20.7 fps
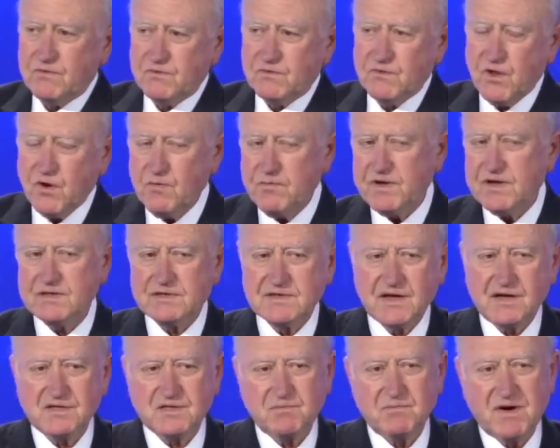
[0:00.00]
Nobody
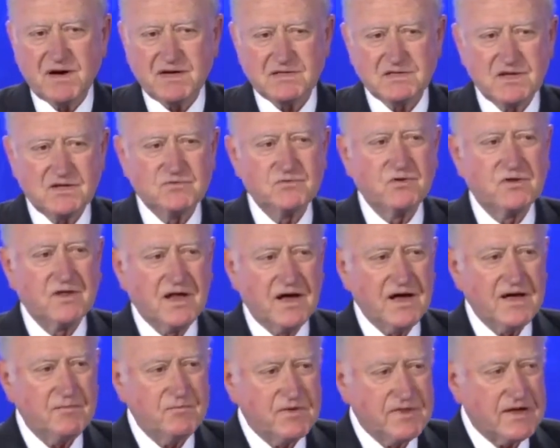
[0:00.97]
touched my central
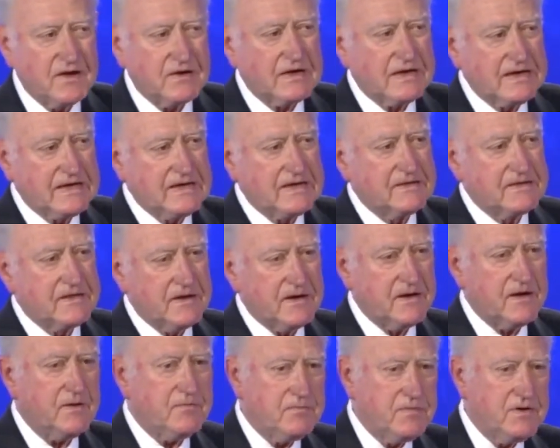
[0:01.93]
line without cleaning the
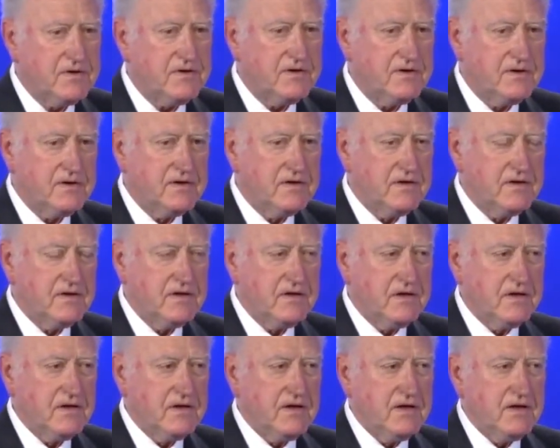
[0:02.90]
hub.
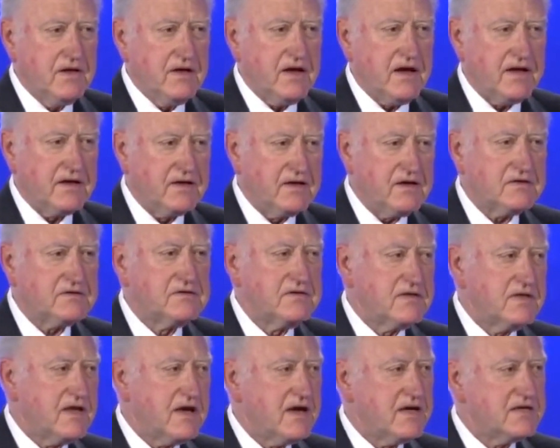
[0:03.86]
I got
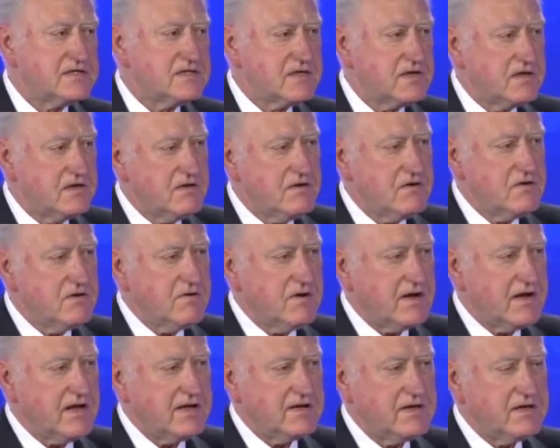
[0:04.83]
to the ICU
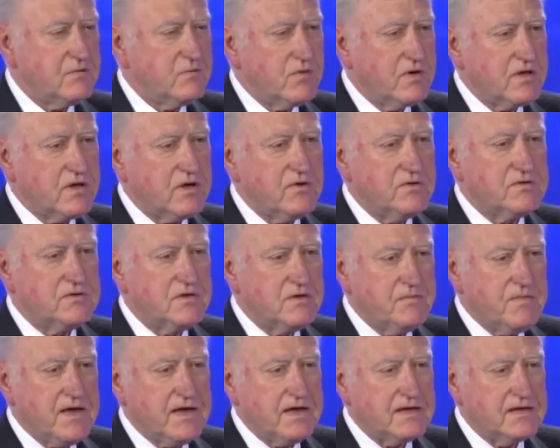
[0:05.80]
and I didn't want to go into
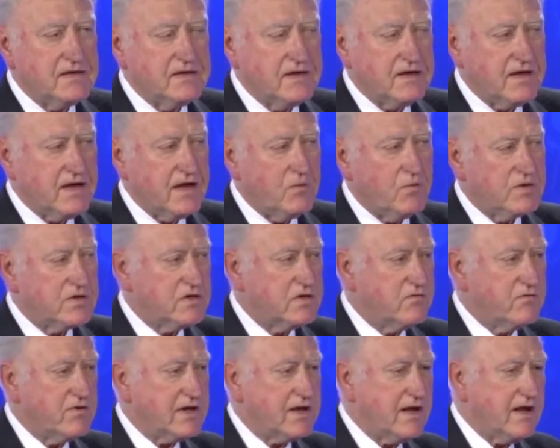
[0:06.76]
the bed. I
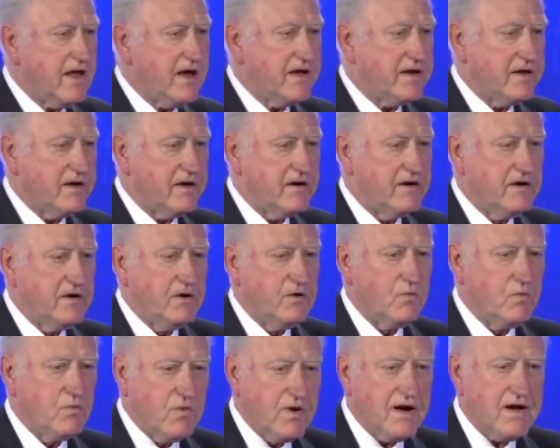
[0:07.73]
wanted a recliner.
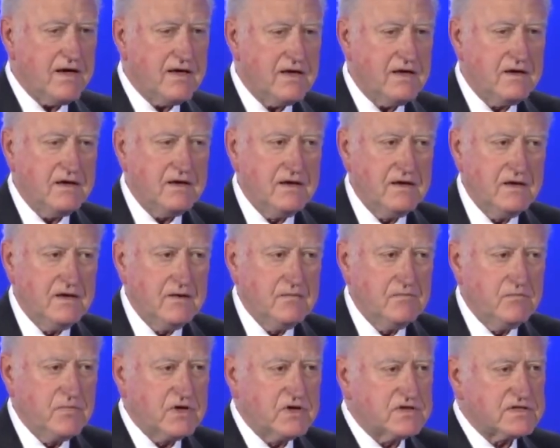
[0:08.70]
Why?
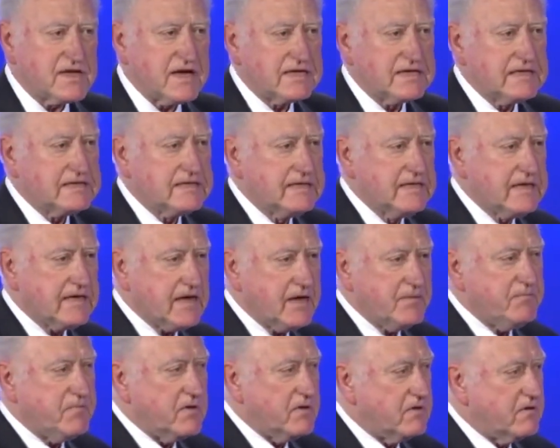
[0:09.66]
Because I could get
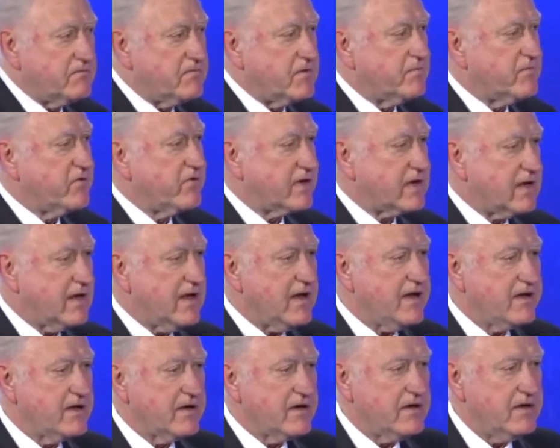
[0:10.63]
up from a
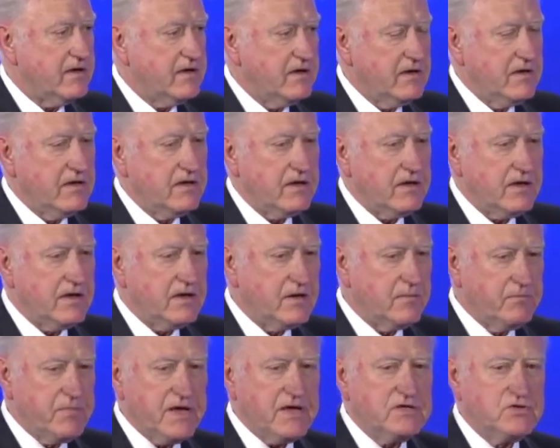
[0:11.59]
recliner. In
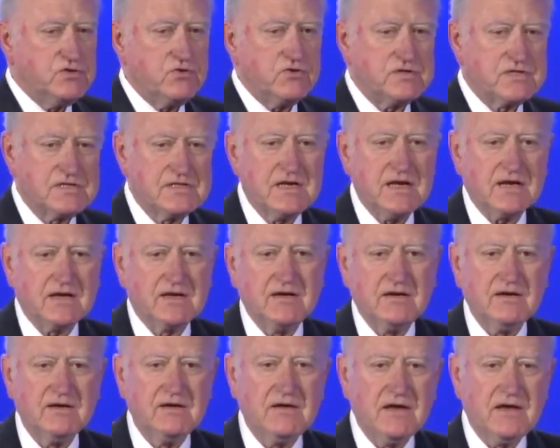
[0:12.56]
a bed, you're sick
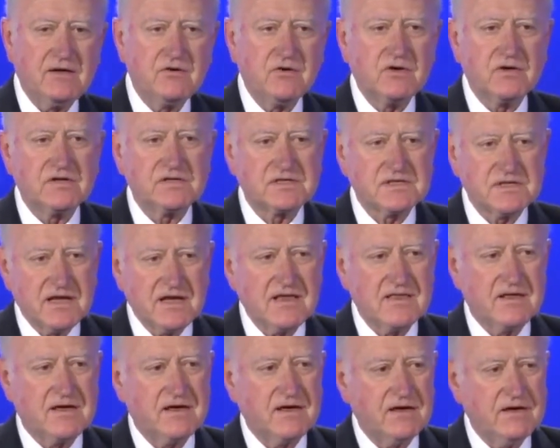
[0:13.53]
and you're going to stay
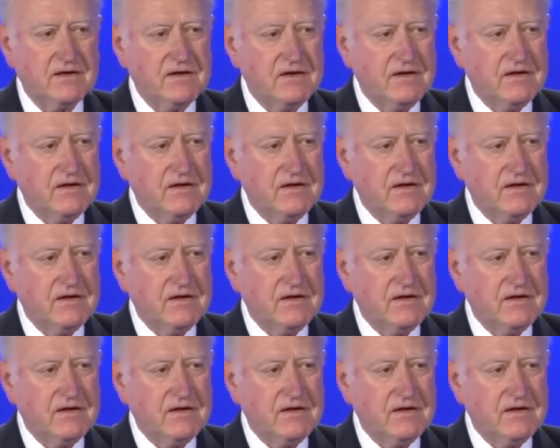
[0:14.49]
there.